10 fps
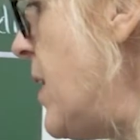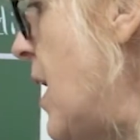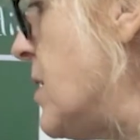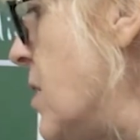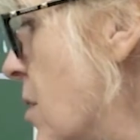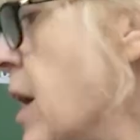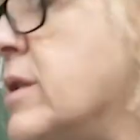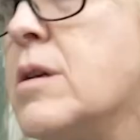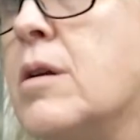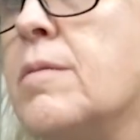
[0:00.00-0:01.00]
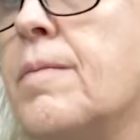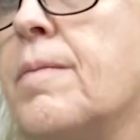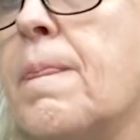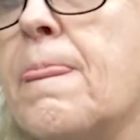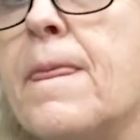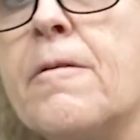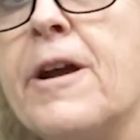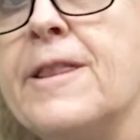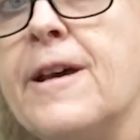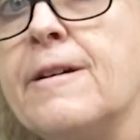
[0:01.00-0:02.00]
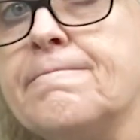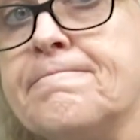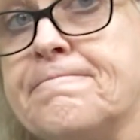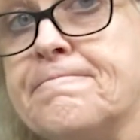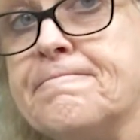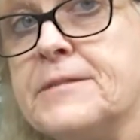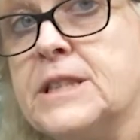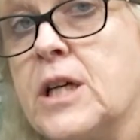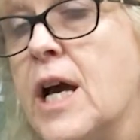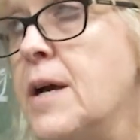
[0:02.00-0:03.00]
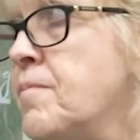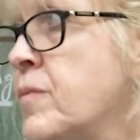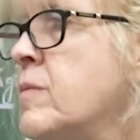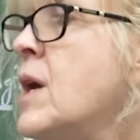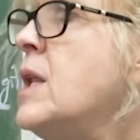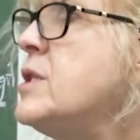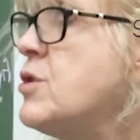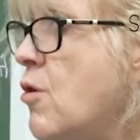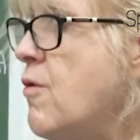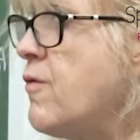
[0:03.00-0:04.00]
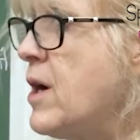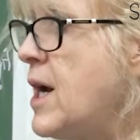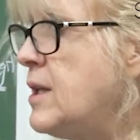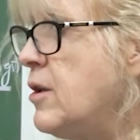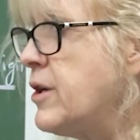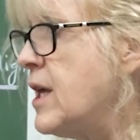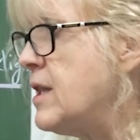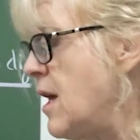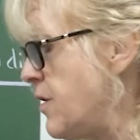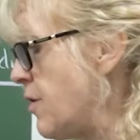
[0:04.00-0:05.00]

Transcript: that's your answer right there. Okay, now let's go over and look at the other